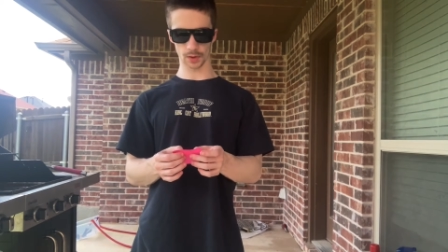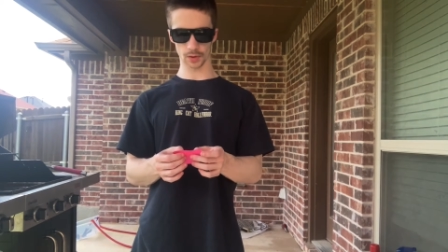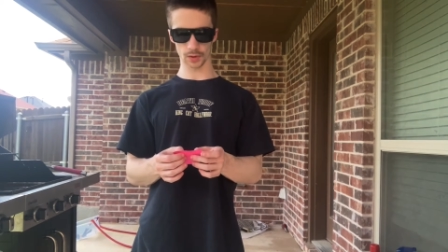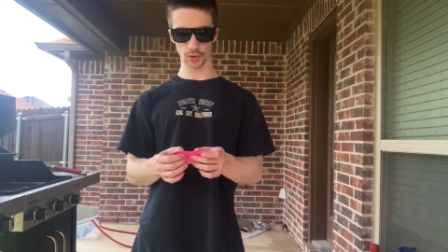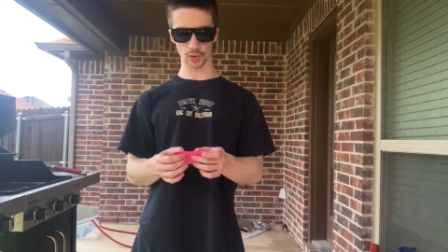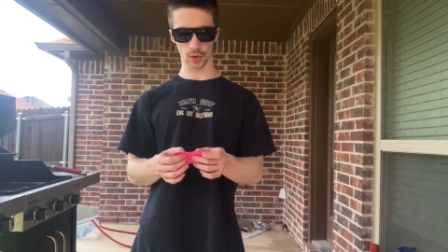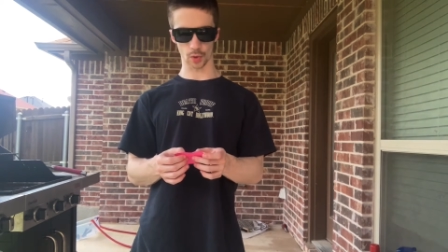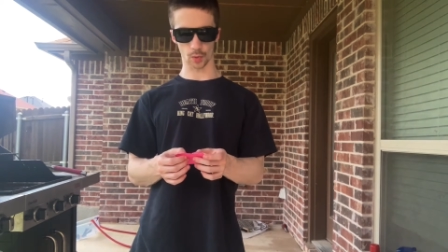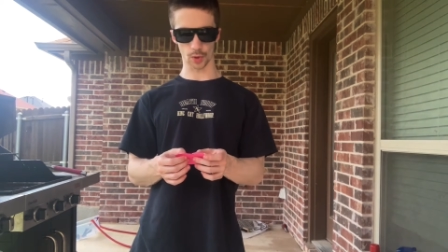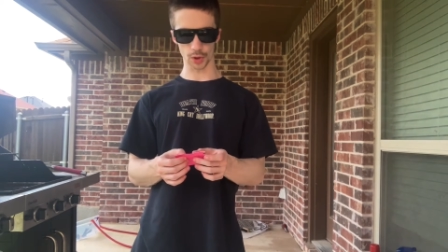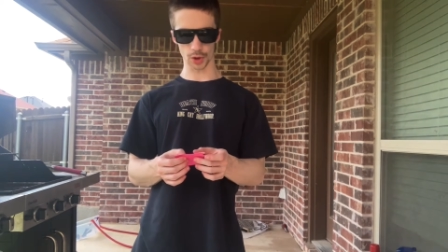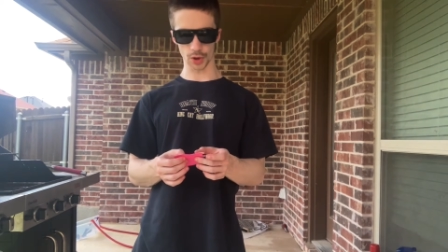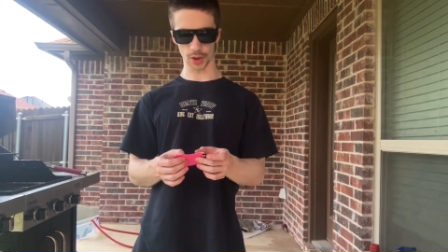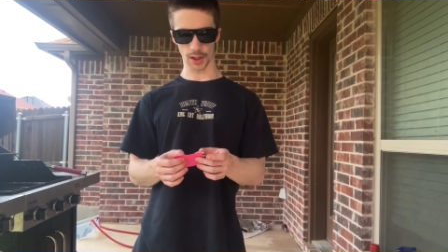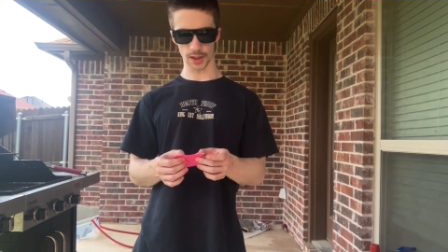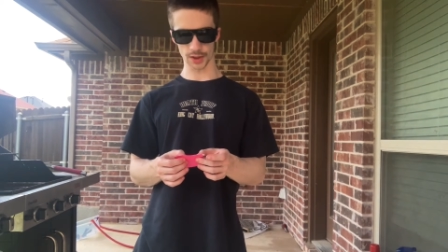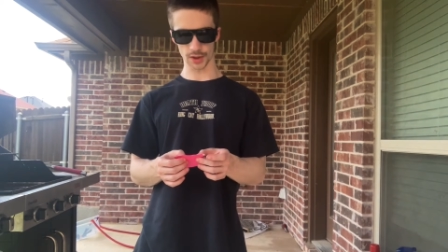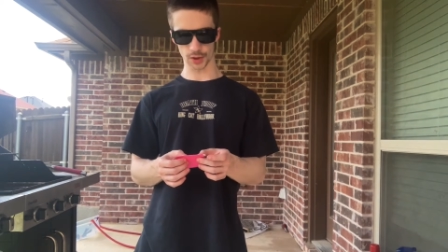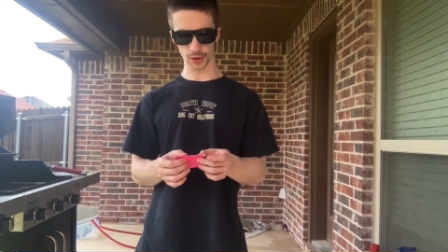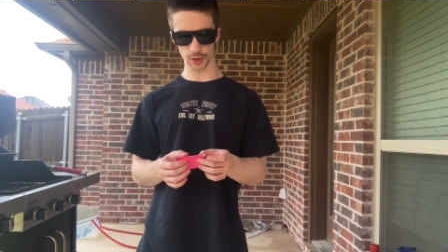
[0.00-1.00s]
So I want you
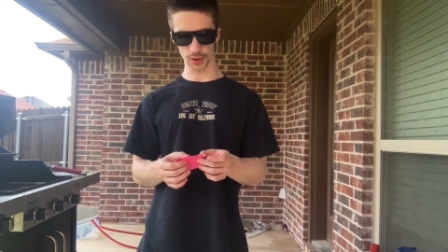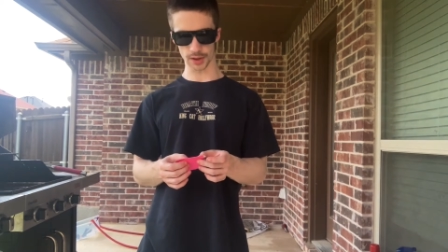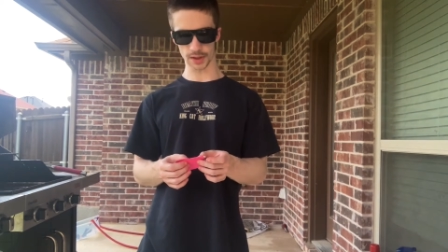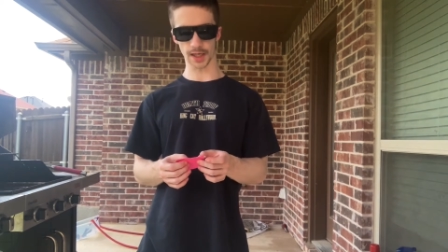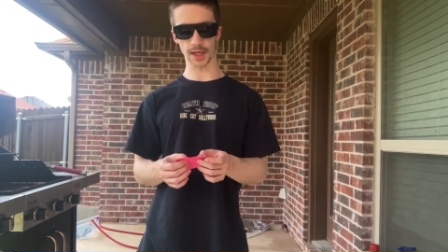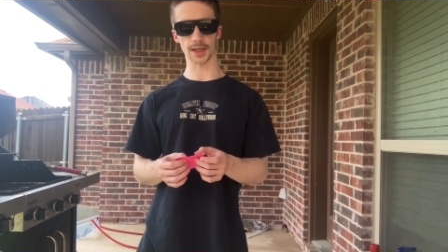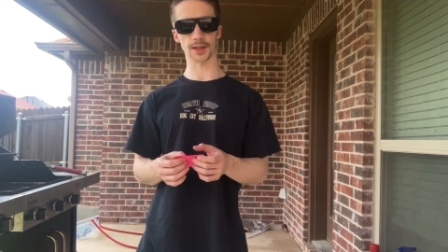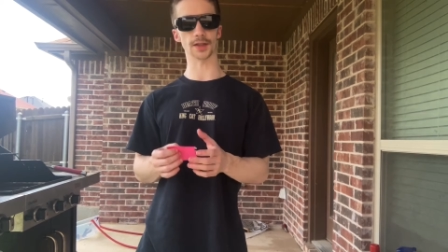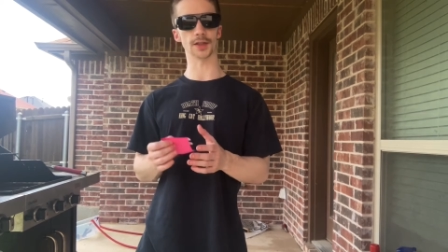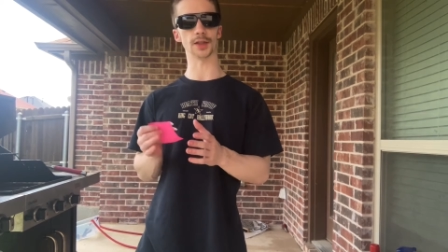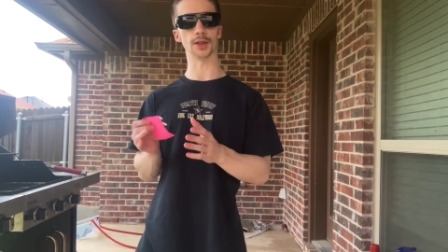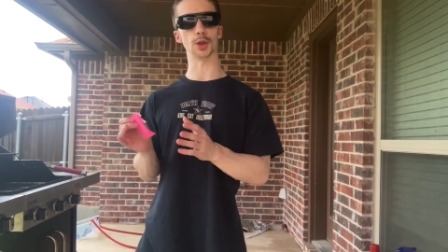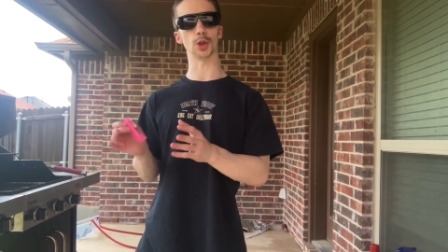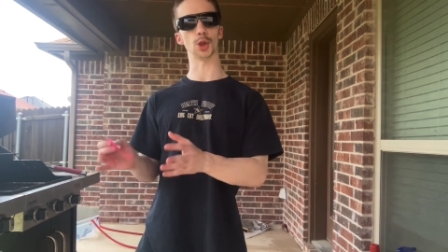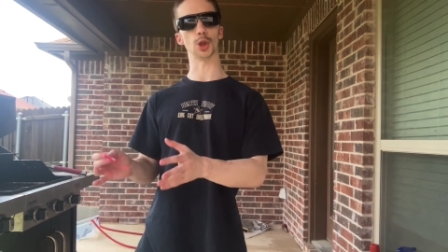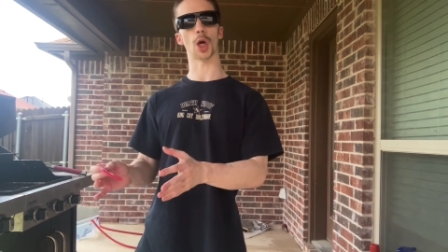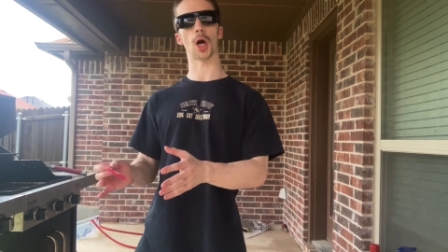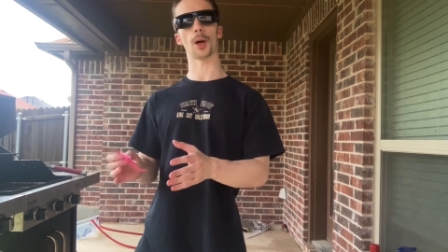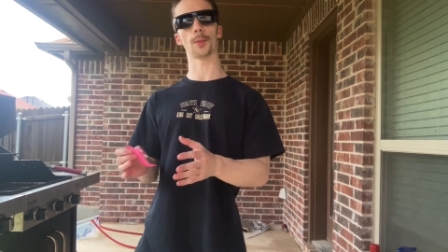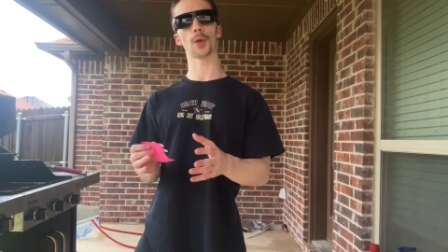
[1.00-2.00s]
guys to understand the
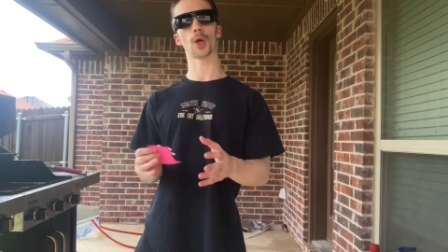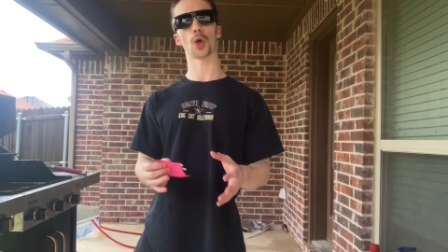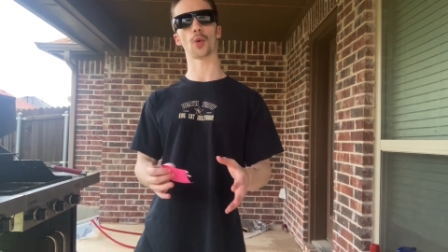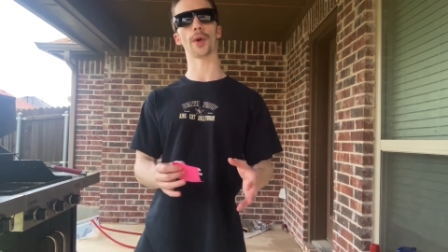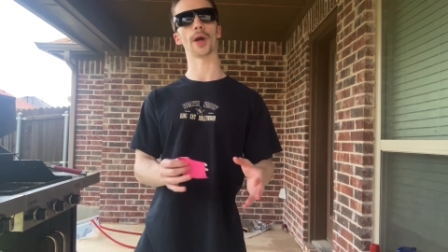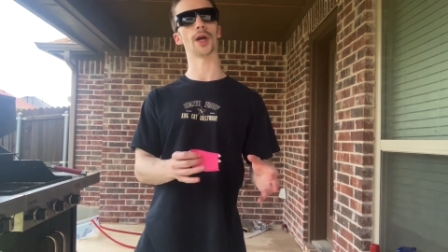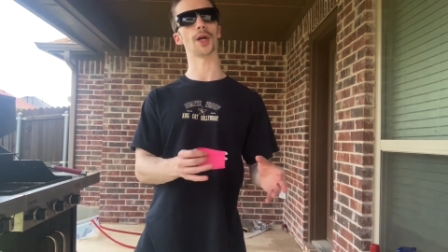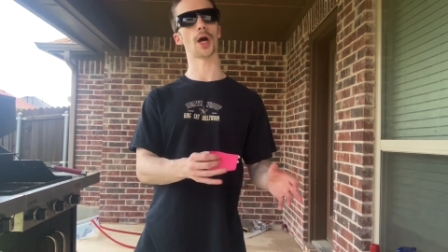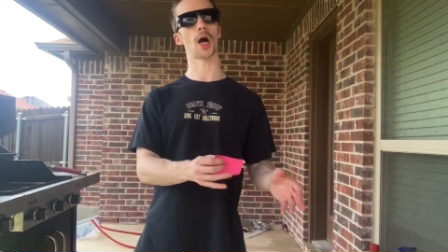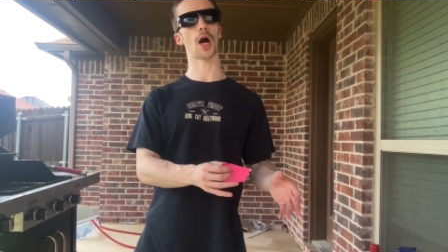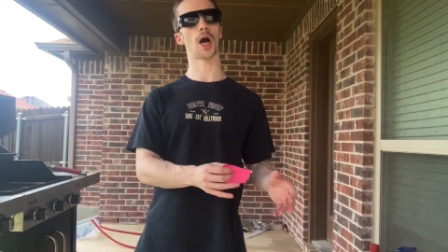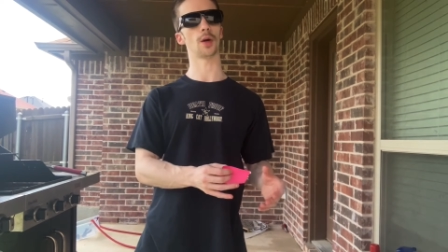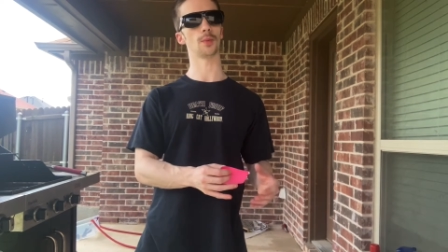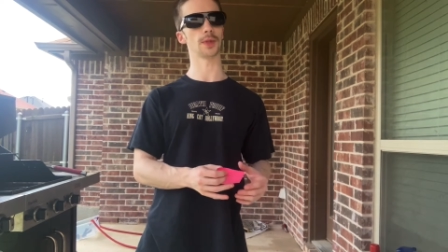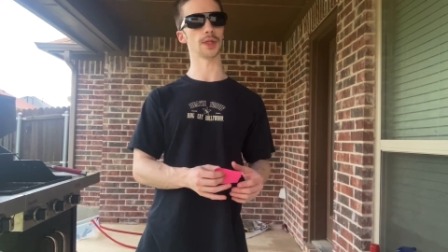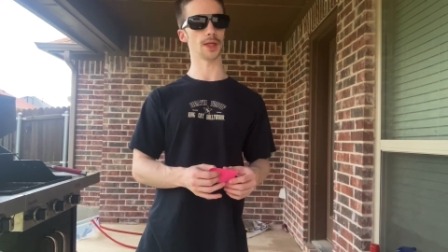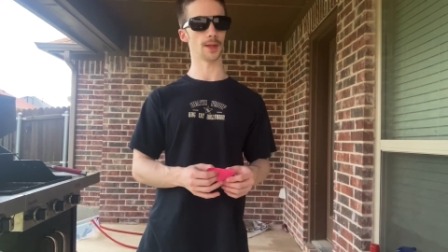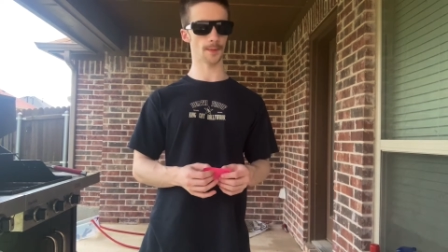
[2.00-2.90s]
job, career, and hobby.